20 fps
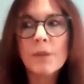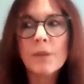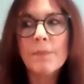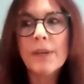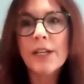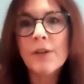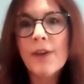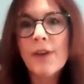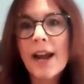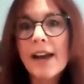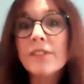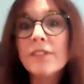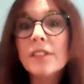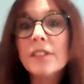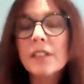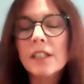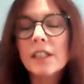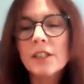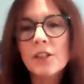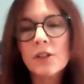but you haven't
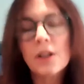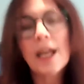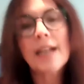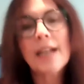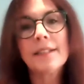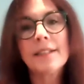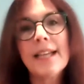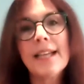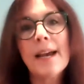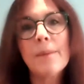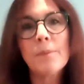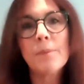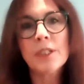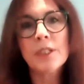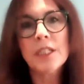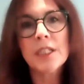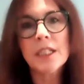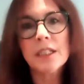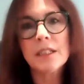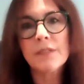done your last step,
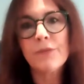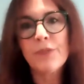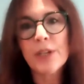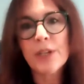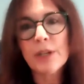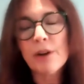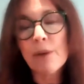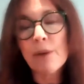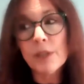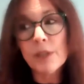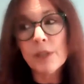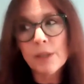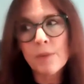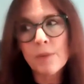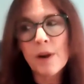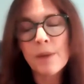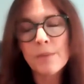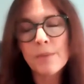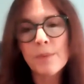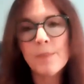which is to figure out what the
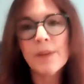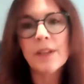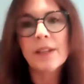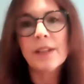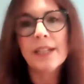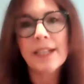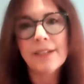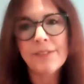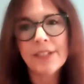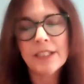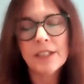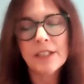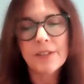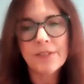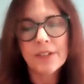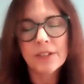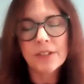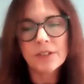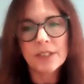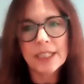probability of each of
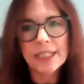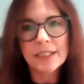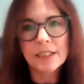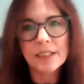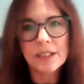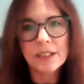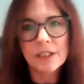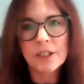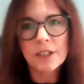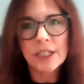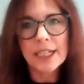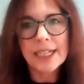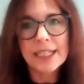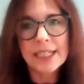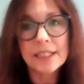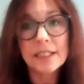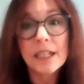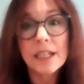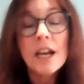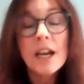those things occurring is,